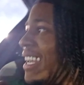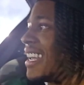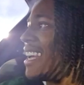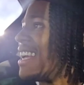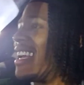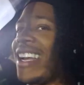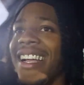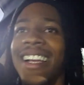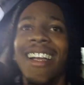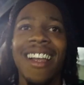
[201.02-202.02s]
Ooh,
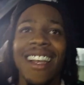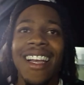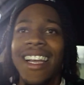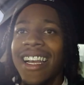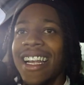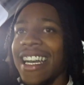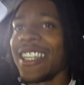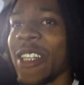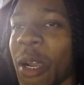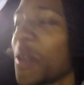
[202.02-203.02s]
wee.
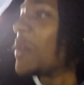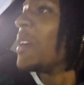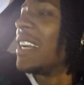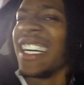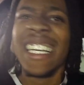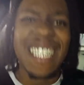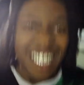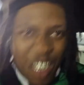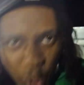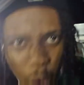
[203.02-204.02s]
That's a W.
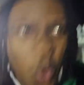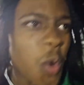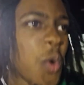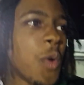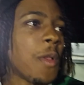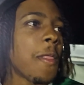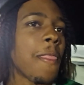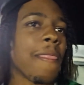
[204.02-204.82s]
Well, I need some tires